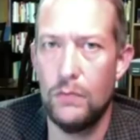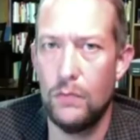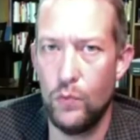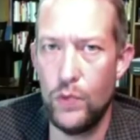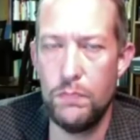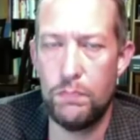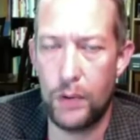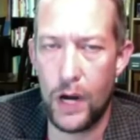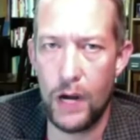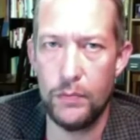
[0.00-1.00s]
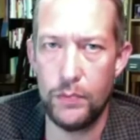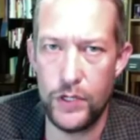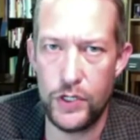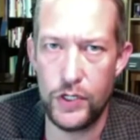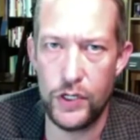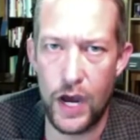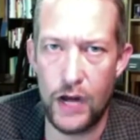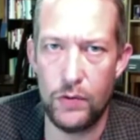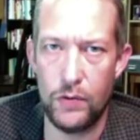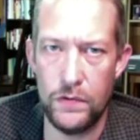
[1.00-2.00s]
We probably should
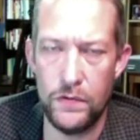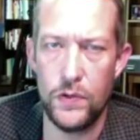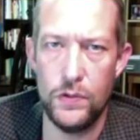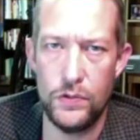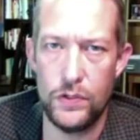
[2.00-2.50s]
not refuse